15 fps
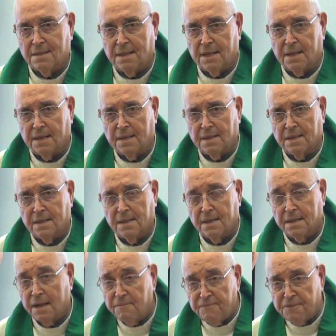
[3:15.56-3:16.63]
like
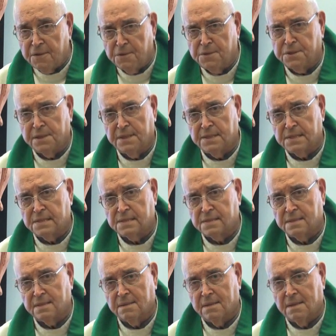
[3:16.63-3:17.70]

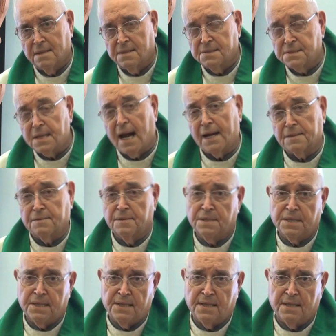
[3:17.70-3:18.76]
Confucius,
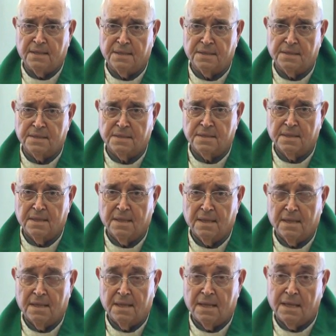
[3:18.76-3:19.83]
Socrates,
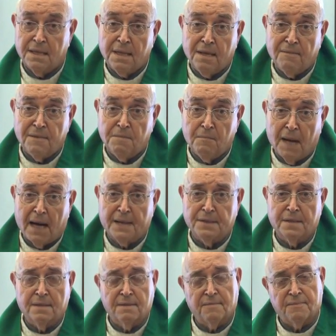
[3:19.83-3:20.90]
and even
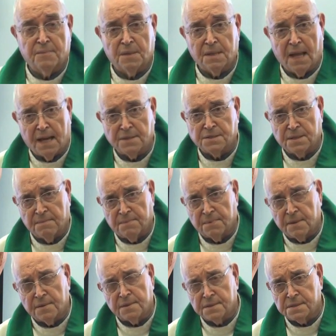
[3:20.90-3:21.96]
modern
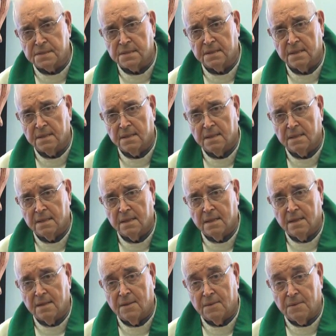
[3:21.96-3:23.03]
philosophers
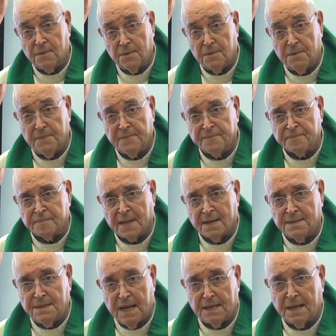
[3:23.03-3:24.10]
who
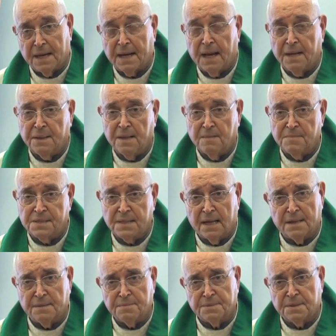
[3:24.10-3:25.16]
dedicate
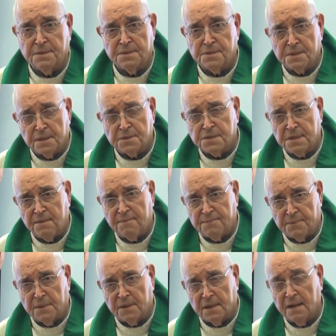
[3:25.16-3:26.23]
themselves to searching
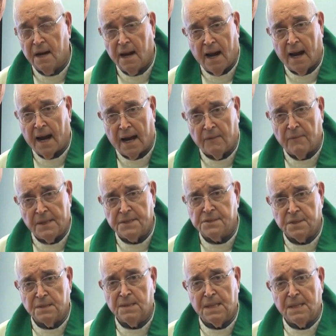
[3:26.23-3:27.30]
for how we
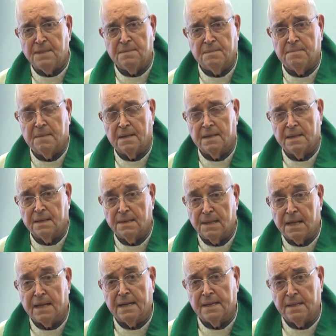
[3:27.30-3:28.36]
should live our
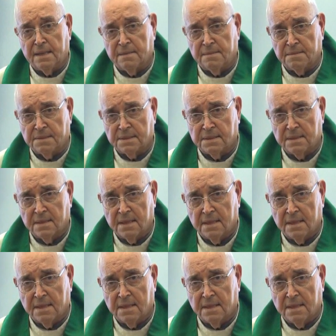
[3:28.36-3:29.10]
lives